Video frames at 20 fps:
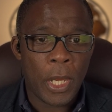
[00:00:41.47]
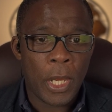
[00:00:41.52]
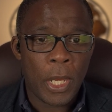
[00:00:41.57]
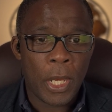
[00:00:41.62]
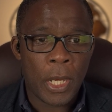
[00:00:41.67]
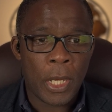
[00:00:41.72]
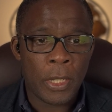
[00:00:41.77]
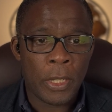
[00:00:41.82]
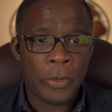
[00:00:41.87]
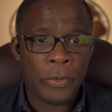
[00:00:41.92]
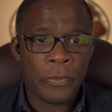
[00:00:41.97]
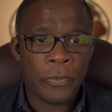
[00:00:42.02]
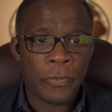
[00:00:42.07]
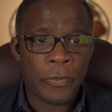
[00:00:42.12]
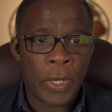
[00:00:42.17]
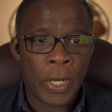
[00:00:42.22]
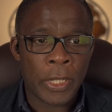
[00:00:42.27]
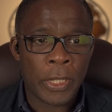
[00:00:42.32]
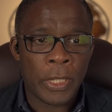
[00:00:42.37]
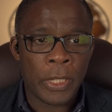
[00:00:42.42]
And then
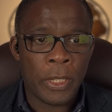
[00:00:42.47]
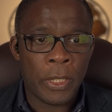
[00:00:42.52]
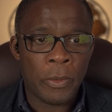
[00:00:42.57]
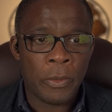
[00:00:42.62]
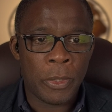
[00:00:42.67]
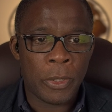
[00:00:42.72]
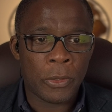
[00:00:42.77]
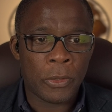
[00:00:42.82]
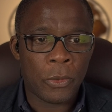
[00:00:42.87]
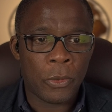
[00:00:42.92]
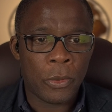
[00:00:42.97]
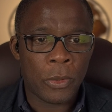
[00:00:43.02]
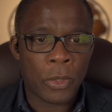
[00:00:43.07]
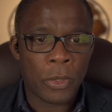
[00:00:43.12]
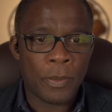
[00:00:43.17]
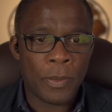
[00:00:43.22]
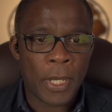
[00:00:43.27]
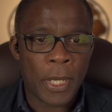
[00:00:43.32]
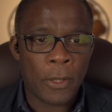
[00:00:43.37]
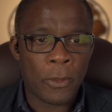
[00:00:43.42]
finally, we'll talk
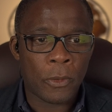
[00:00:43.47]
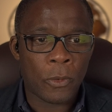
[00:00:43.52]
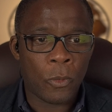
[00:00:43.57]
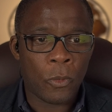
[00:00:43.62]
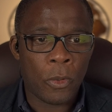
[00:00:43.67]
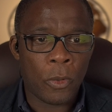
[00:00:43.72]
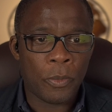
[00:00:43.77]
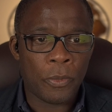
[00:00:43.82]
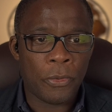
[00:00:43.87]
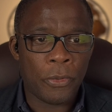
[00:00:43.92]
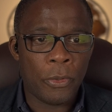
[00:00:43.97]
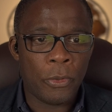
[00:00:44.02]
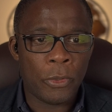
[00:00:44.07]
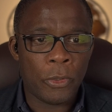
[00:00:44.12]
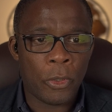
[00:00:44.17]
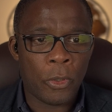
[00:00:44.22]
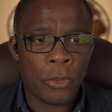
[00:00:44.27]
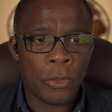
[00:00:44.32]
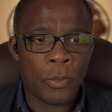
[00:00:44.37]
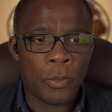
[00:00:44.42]
about what
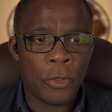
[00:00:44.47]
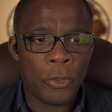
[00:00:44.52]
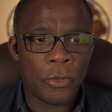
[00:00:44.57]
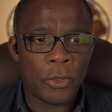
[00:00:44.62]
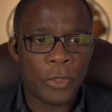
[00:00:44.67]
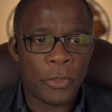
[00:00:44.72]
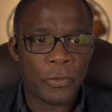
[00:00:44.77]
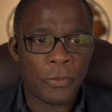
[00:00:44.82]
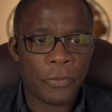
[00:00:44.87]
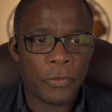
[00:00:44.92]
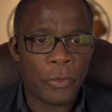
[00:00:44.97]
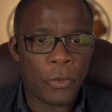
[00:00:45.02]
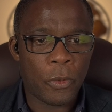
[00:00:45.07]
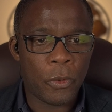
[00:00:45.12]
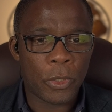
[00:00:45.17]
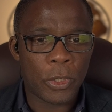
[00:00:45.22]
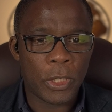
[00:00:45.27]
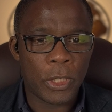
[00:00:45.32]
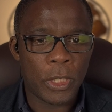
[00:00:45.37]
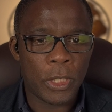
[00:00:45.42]
proton motive
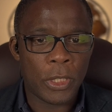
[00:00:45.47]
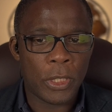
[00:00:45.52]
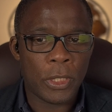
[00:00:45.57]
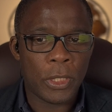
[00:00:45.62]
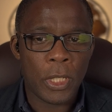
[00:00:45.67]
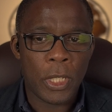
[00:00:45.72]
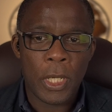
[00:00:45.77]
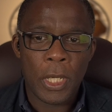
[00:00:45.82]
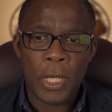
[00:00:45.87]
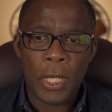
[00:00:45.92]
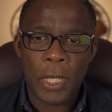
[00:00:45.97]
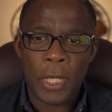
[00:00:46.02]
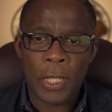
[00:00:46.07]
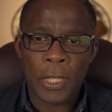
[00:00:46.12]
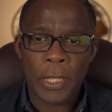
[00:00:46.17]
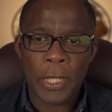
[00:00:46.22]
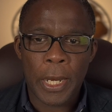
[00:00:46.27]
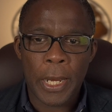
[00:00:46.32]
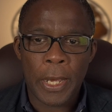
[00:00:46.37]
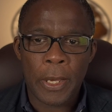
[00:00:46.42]
force is
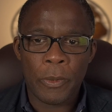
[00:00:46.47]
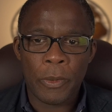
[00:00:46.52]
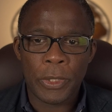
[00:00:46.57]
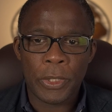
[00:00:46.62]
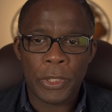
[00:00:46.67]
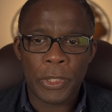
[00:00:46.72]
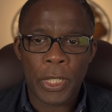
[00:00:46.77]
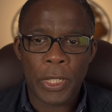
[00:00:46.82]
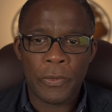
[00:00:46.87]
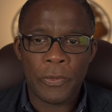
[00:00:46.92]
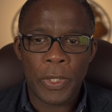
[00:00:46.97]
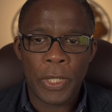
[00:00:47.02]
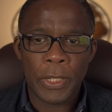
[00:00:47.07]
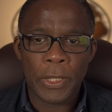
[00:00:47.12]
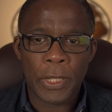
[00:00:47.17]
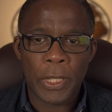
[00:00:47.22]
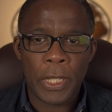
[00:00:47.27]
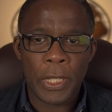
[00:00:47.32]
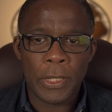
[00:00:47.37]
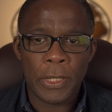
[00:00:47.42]
and how it generates
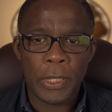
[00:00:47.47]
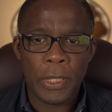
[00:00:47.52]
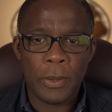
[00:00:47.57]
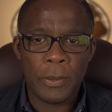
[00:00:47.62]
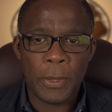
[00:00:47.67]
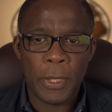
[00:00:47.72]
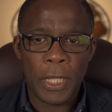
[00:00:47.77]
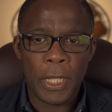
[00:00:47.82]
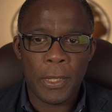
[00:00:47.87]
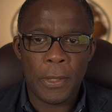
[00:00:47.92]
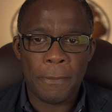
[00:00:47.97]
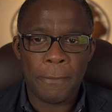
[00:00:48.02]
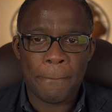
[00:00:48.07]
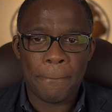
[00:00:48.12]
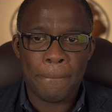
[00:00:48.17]
ATP.